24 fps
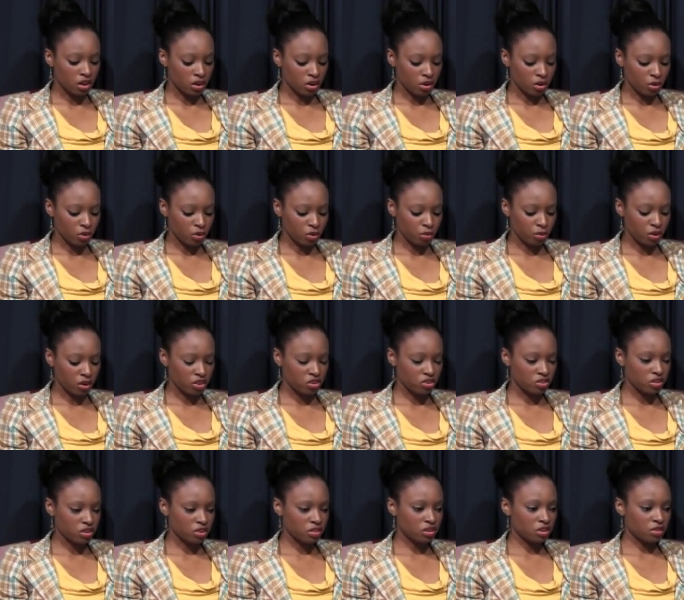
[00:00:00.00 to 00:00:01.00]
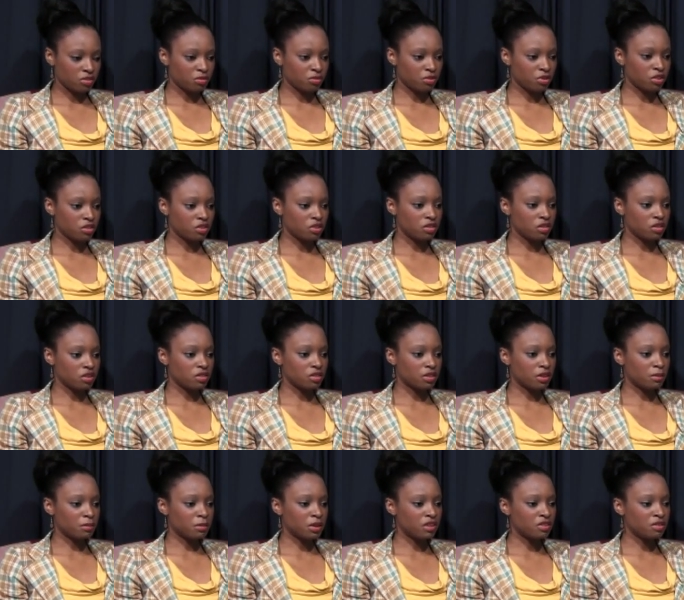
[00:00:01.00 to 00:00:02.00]
uh, racial
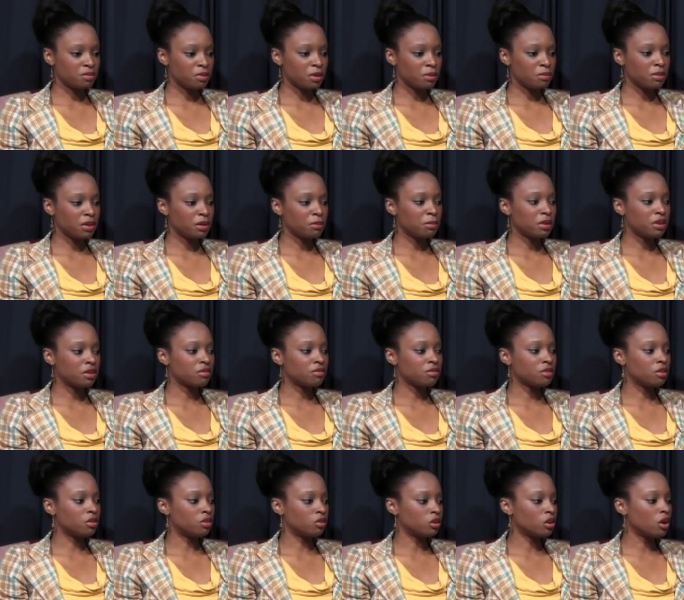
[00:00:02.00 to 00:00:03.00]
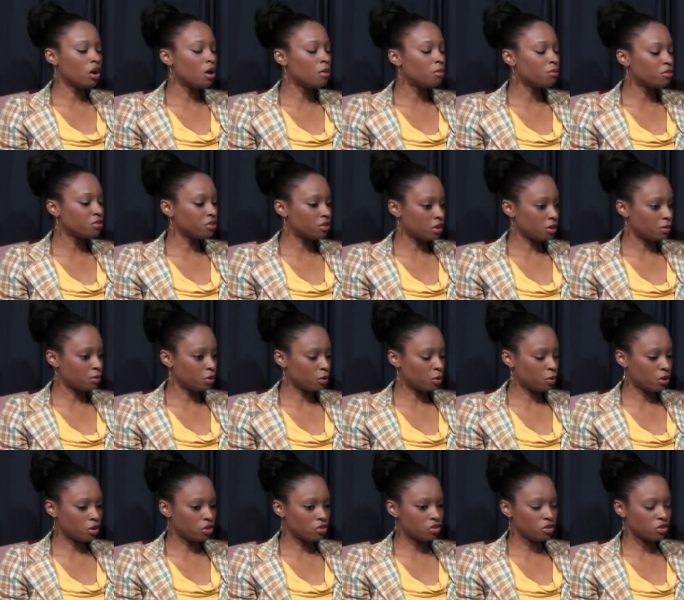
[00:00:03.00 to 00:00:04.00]
differences. Um, this may be a bit of an uncomfortable
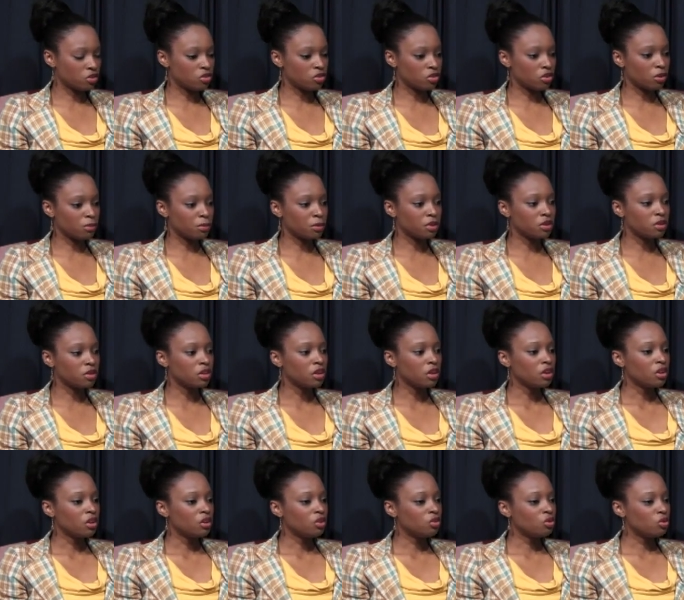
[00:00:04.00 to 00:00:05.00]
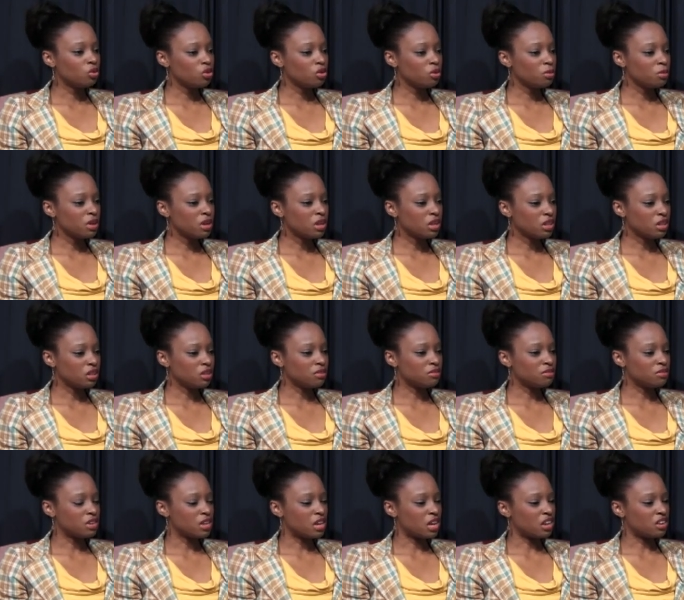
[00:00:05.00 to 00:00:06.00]
question, sir, but do you
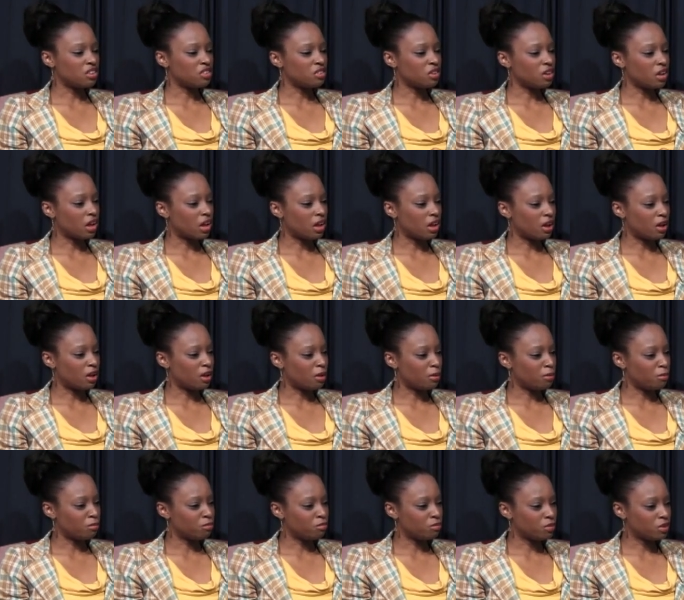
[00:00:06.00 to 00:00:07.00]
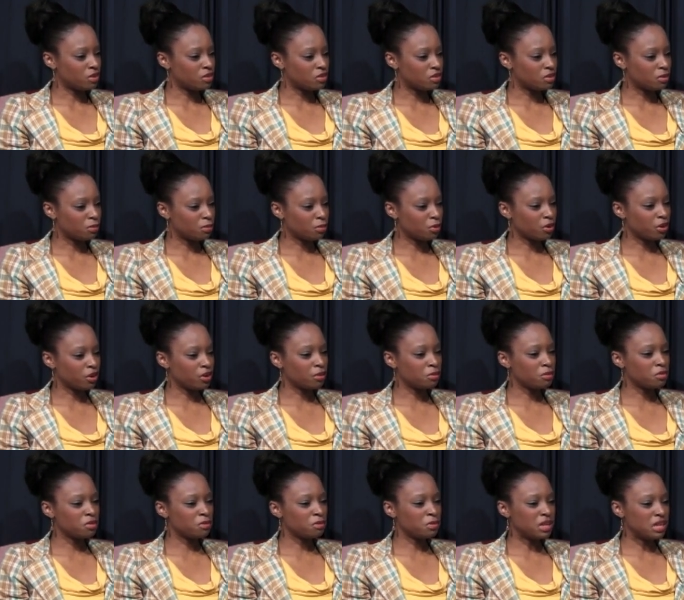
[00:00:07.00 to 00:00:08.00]
believe that uh, Mr.
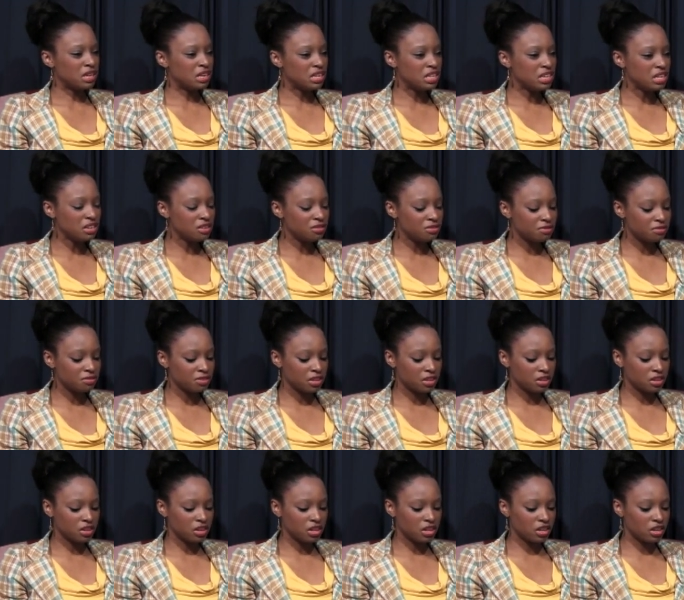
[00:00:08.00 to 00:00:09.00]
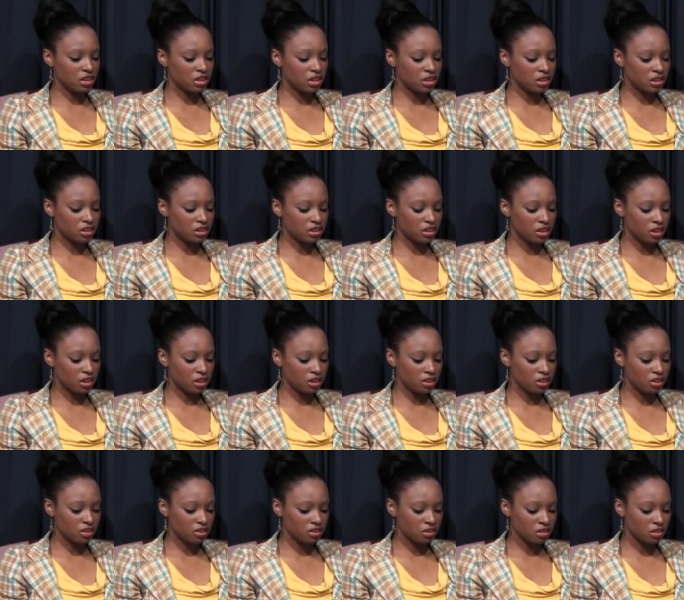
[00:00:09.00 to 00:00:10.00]
Burnham's belief in, in, in,
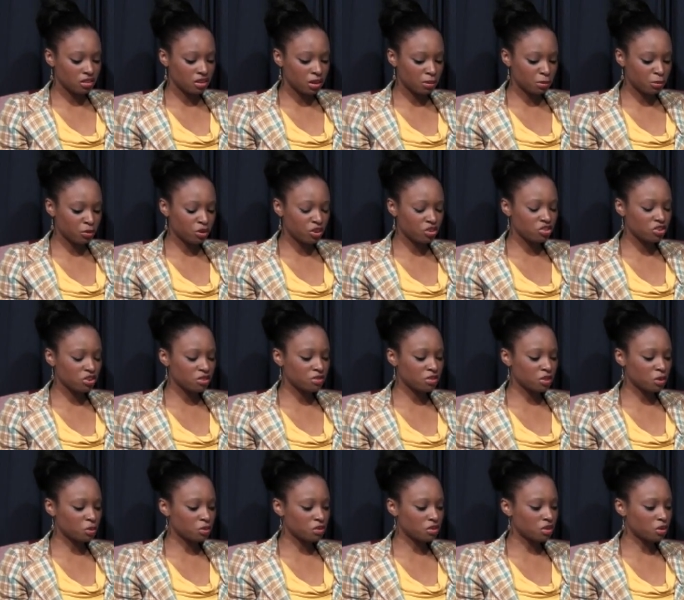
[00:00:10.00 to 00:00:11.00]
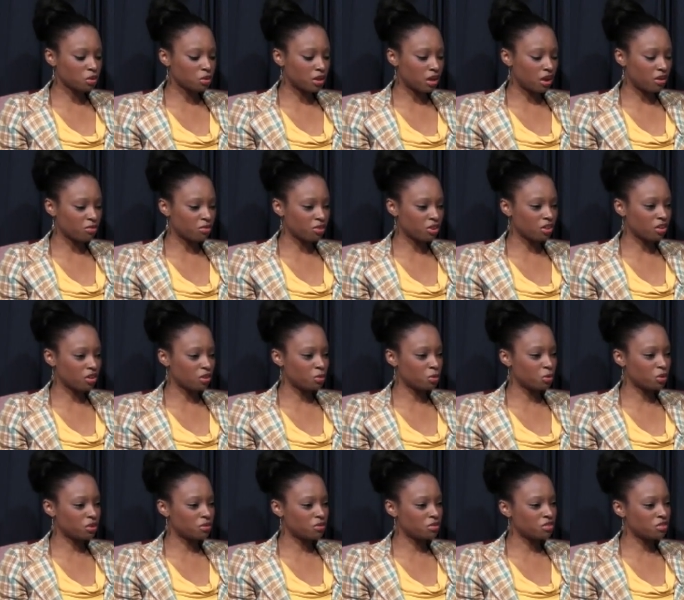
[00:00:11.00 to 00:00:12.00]
the liberation of South Africa
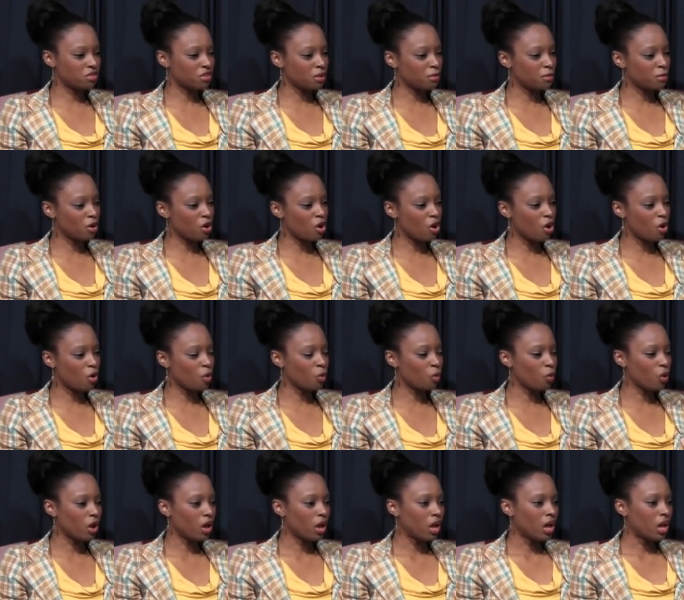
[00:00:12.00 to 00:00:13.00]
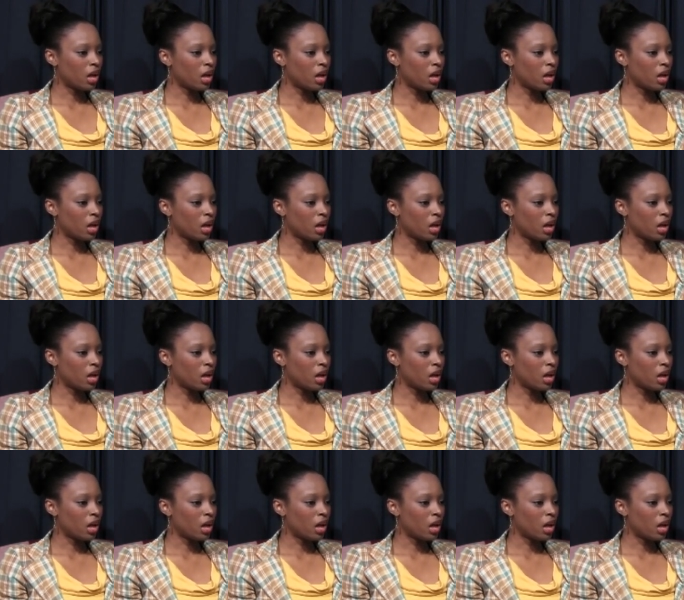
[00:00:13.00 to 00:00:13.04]
would have somehow